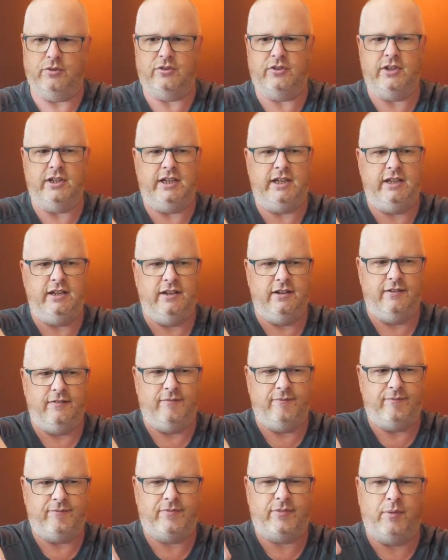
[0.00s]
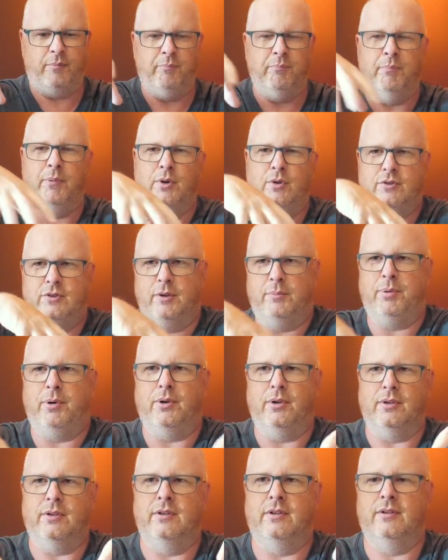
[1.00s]
see
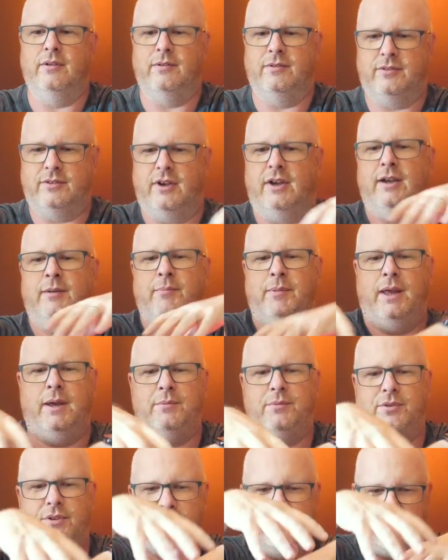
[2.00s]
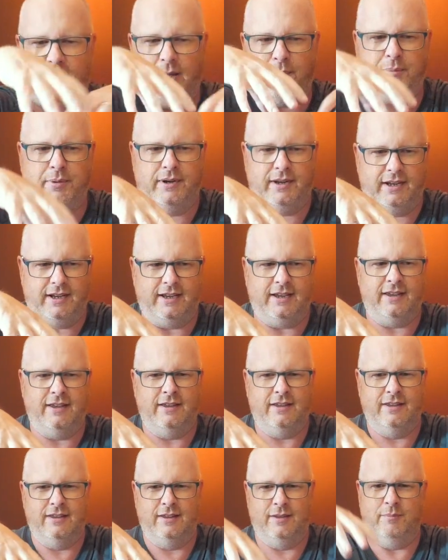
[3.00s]
multiple time lapses happening,
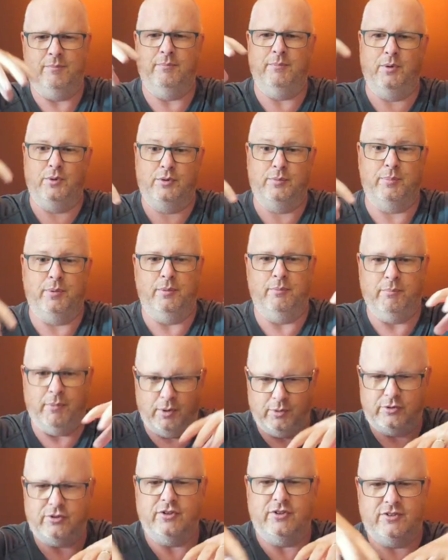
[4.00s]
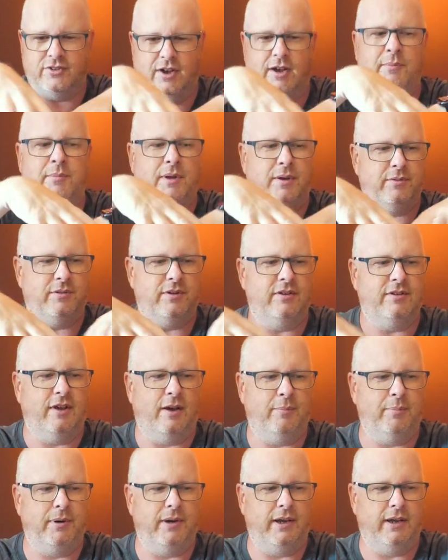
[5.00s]
multiple motion time lapses
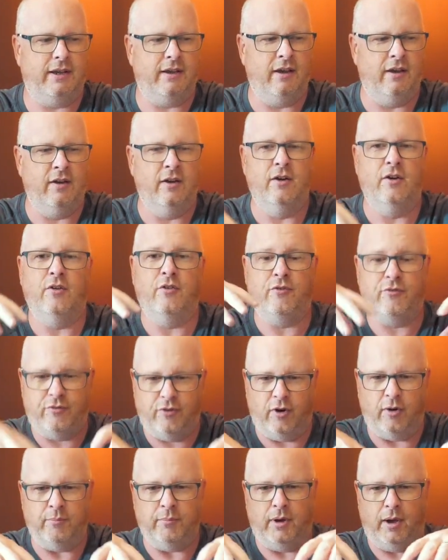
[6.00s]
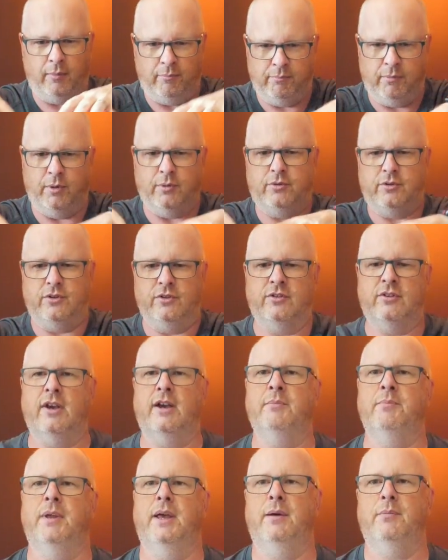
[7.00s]
happening from a motion
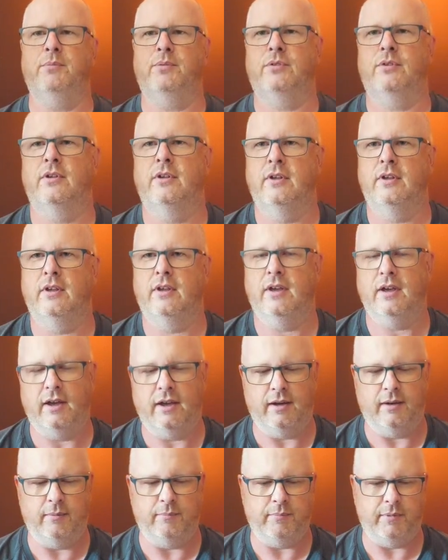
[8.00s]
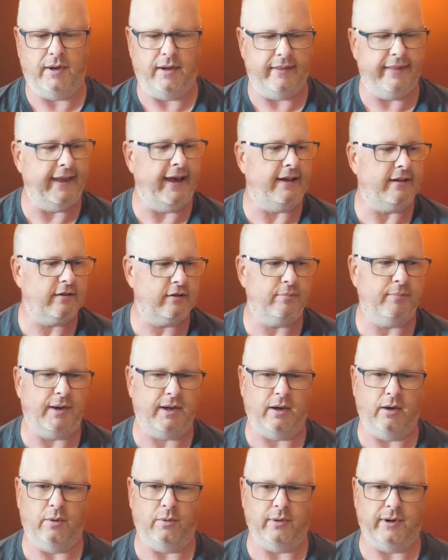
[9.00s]
time lapse. And that's
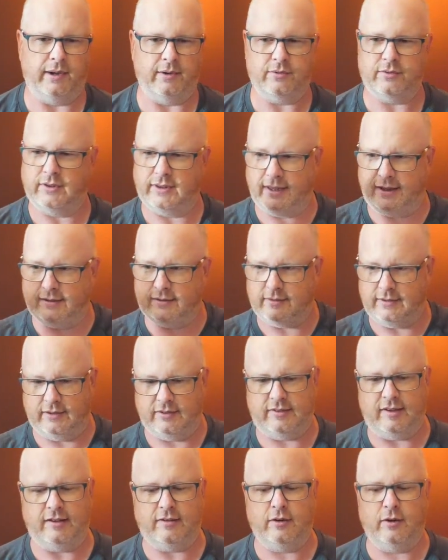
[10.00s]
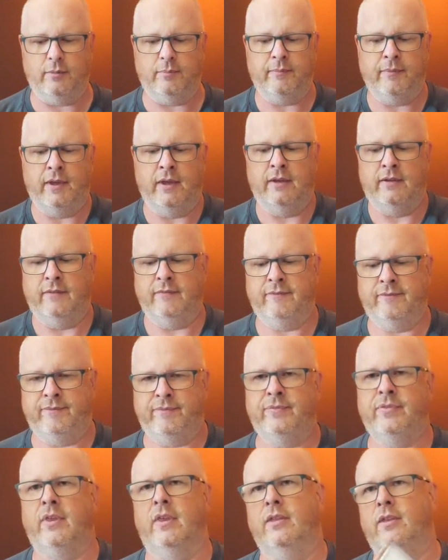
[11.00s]
my goal now. So that's the setup.
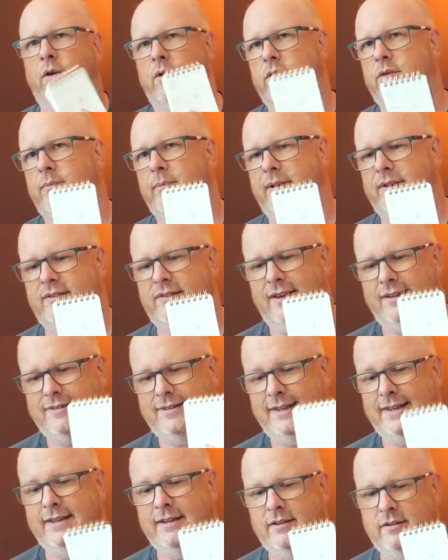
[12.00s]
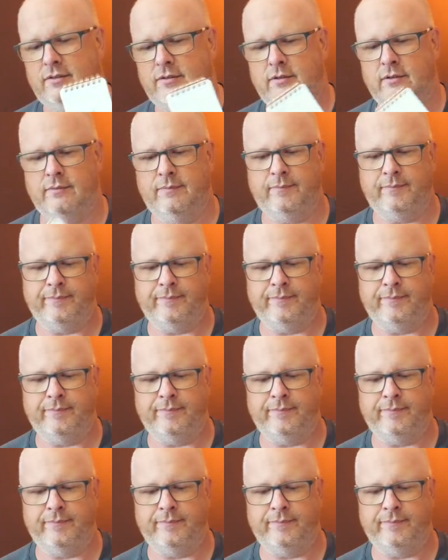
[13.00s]
Those are my settings.